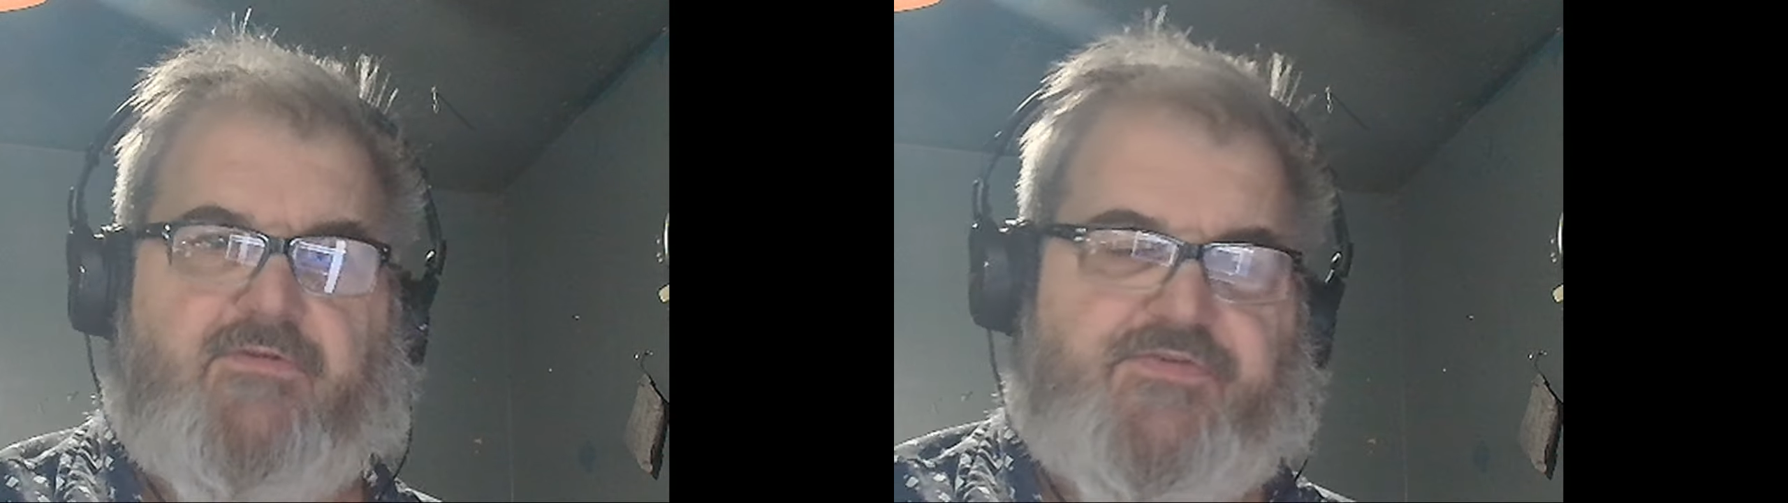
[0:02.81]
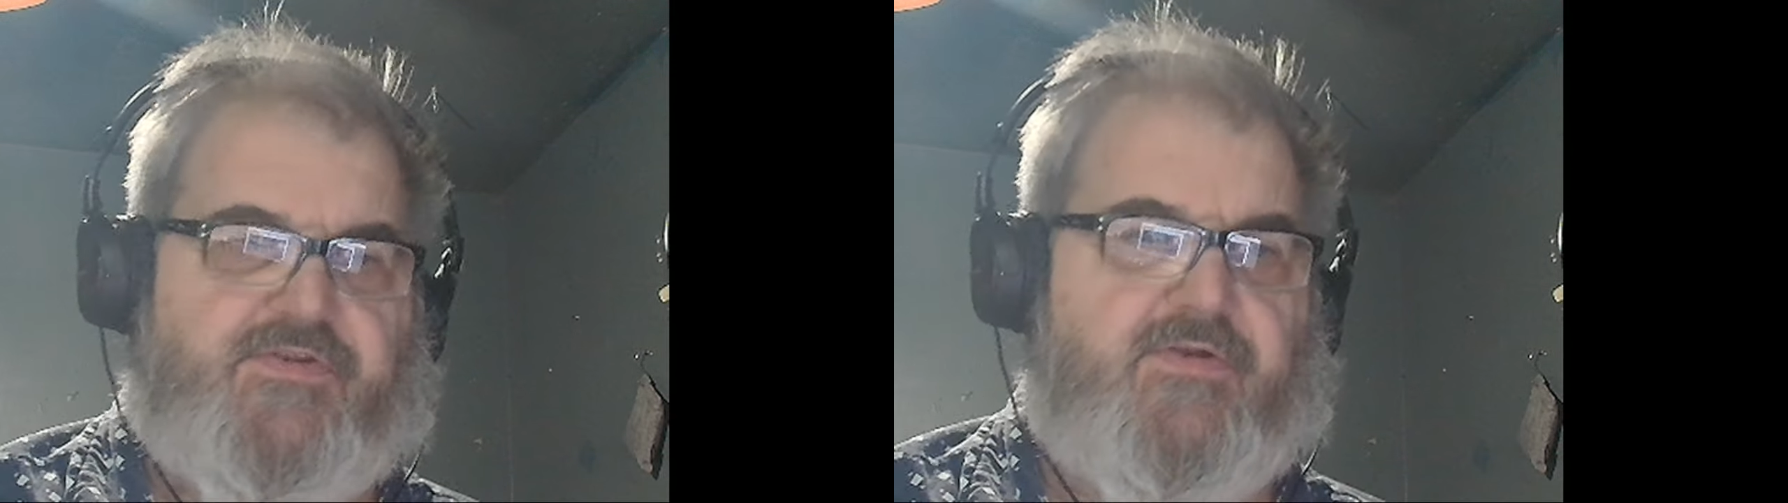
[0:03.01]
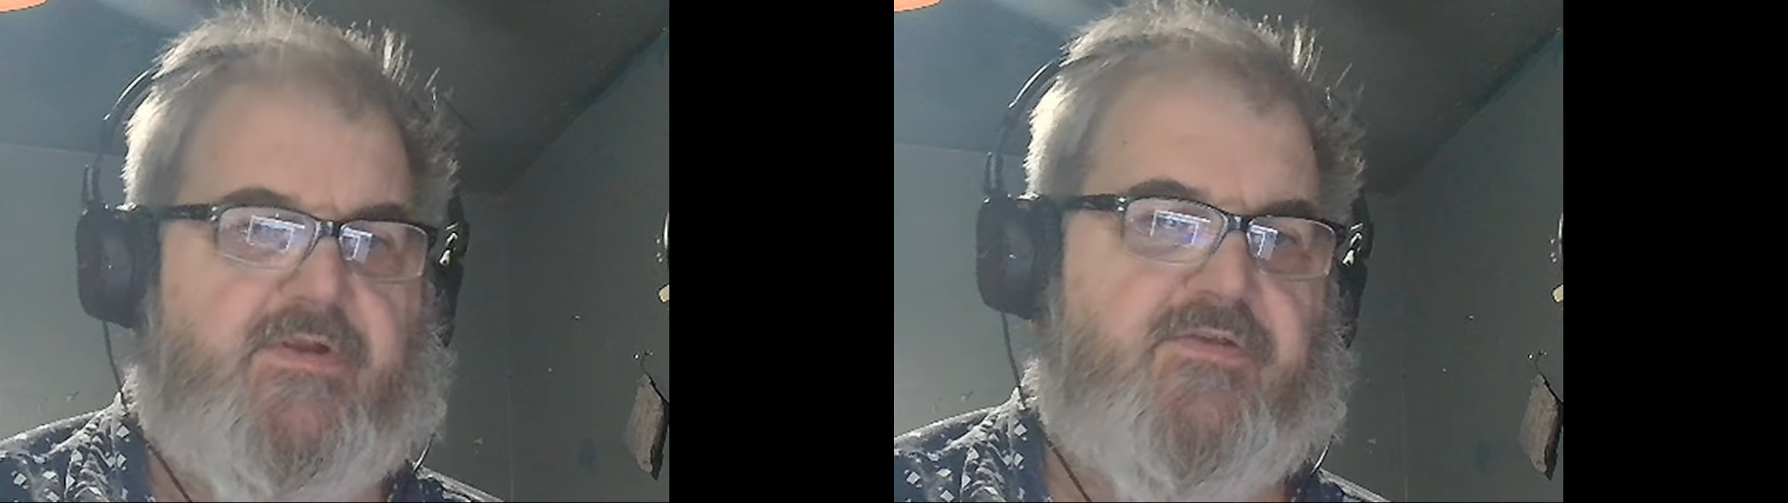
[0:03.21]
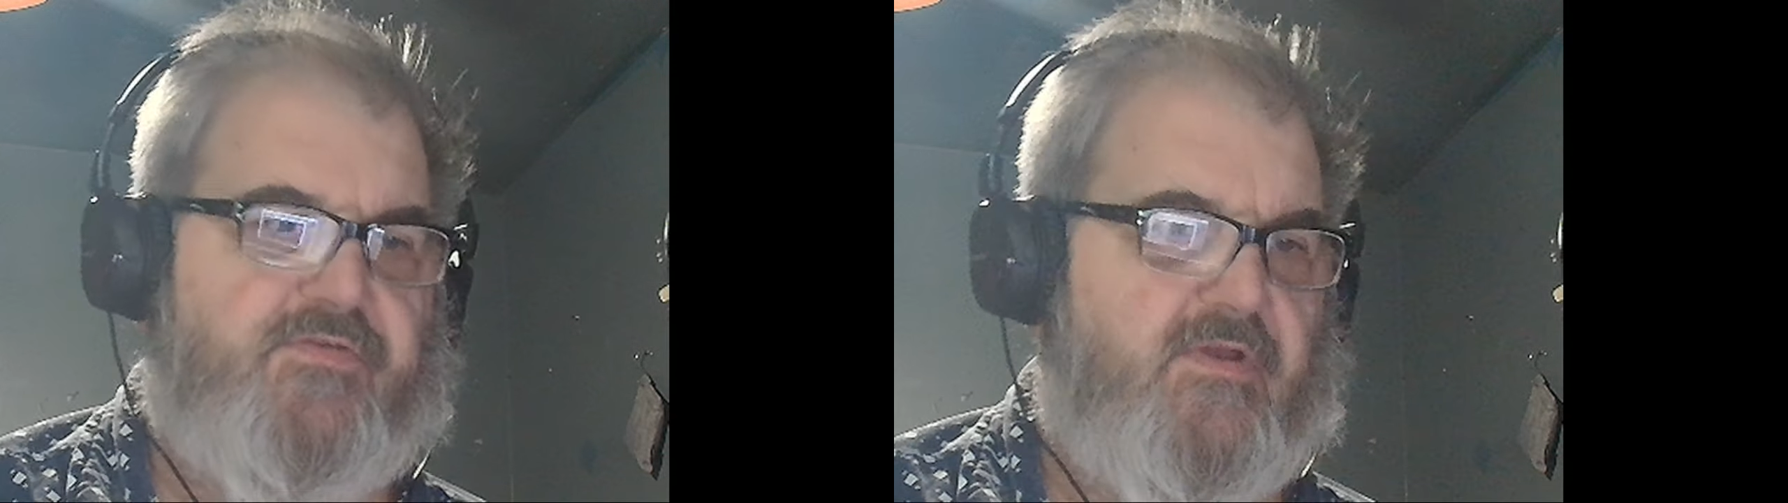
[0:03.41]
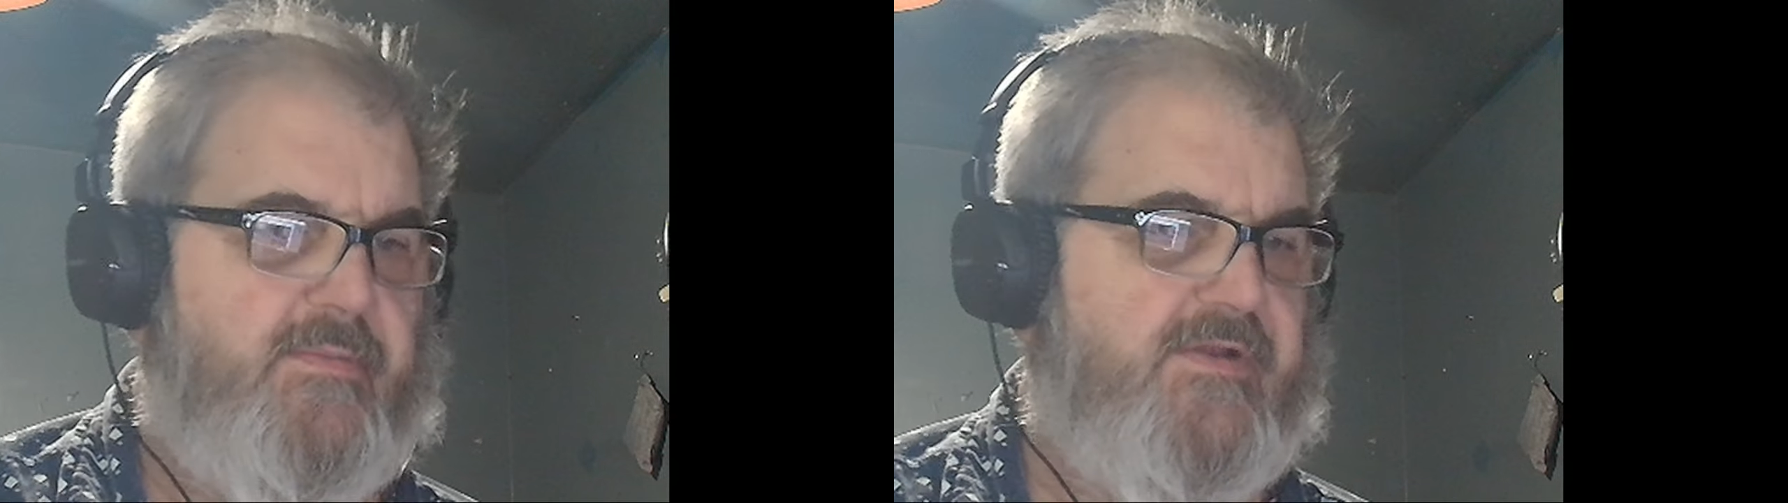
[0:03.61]
serious
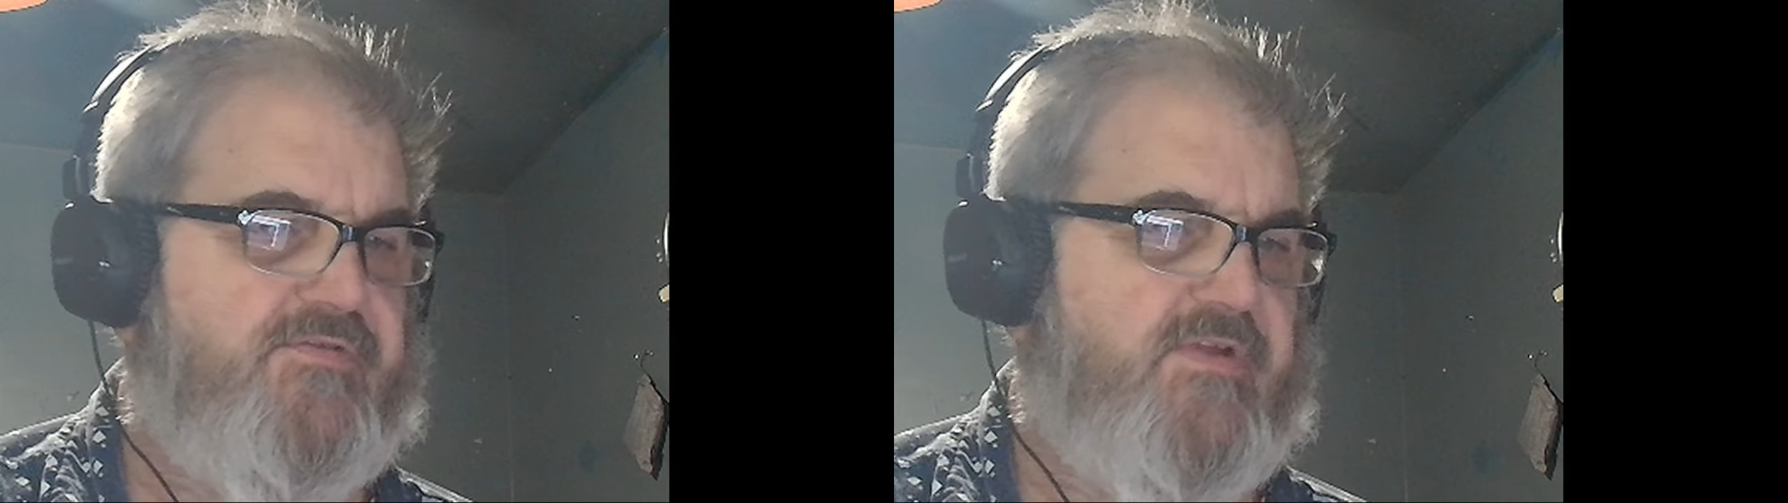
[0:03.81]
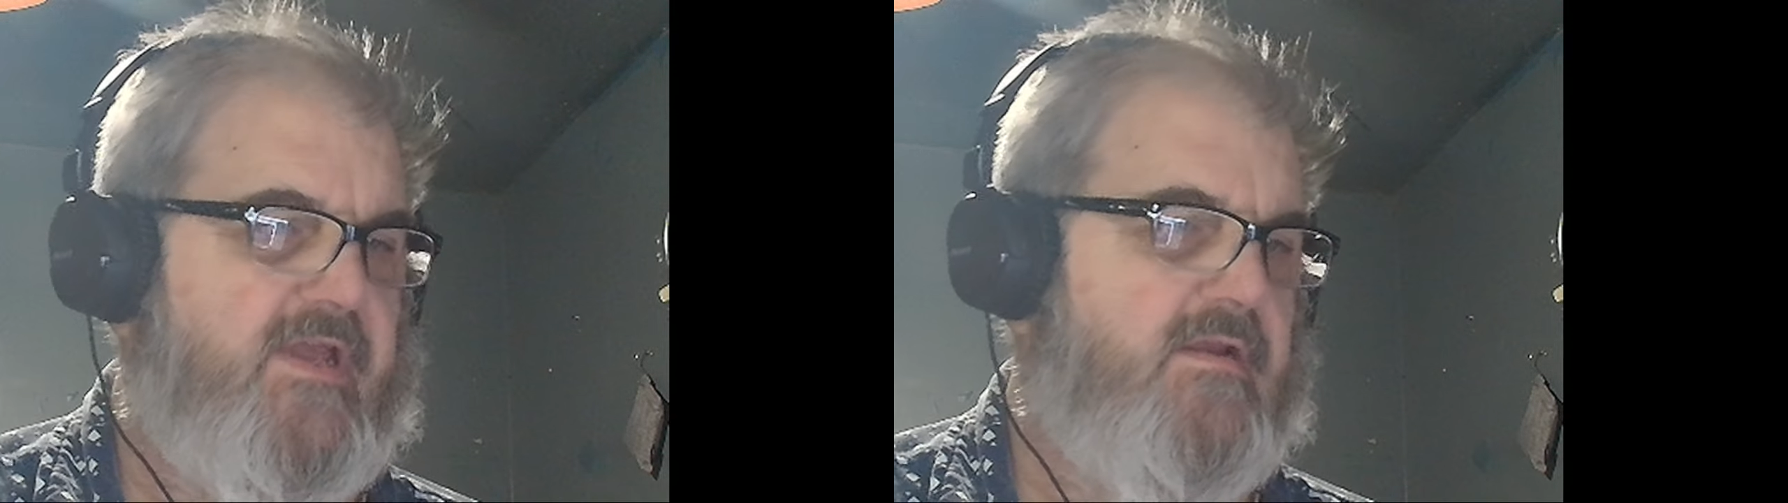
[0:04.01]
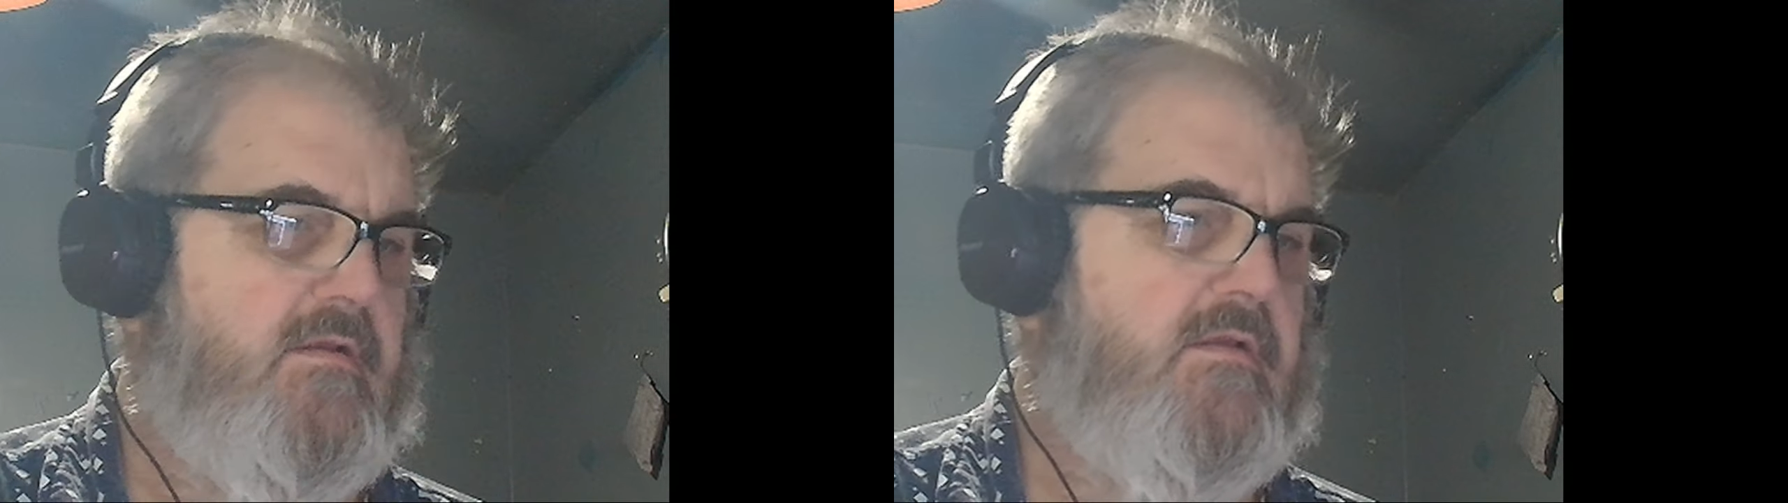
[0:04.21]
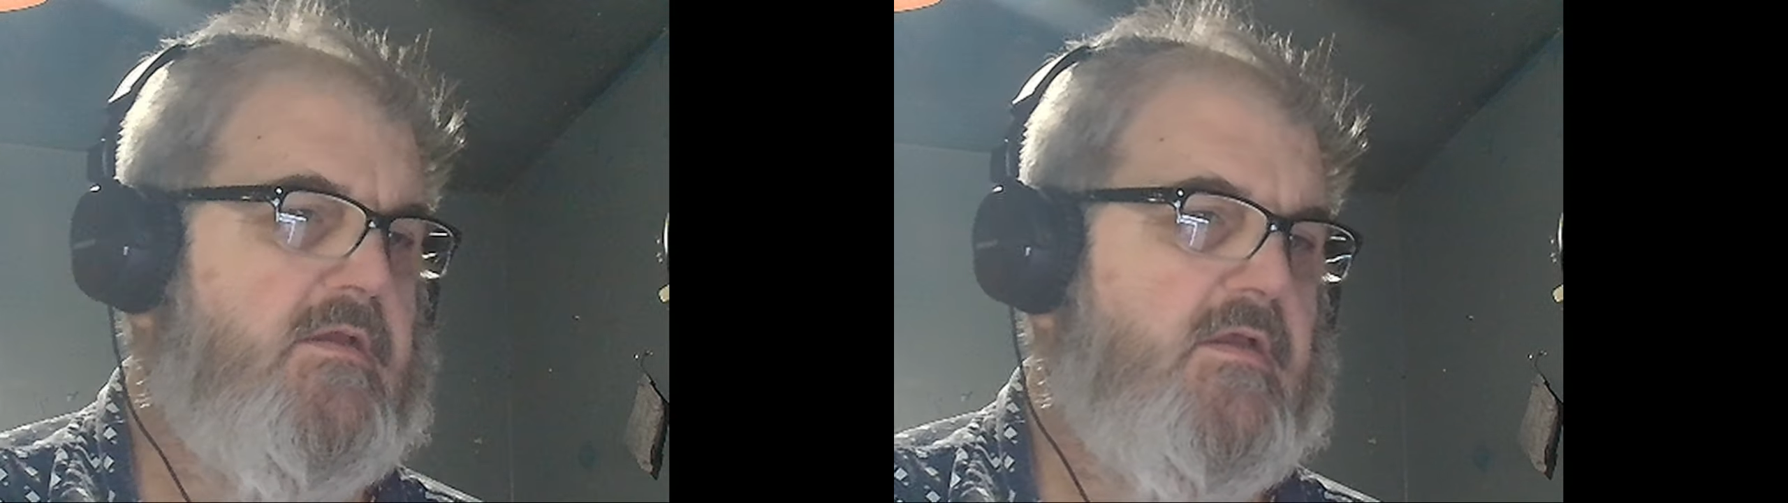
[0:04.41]
on my channel,